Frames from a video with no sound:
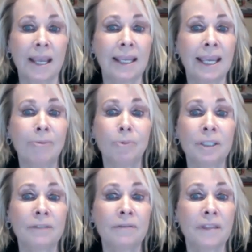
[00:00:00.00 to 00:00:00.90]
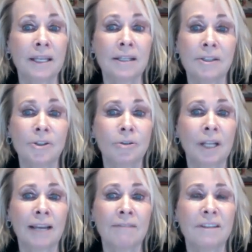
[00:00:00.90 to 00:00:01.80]
Get rid of things in your
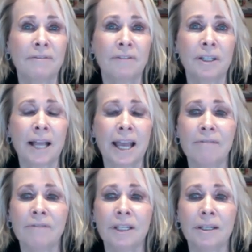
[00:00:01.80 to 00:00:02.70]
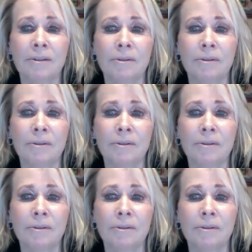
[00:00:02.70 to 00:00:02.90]
life that feel heavy.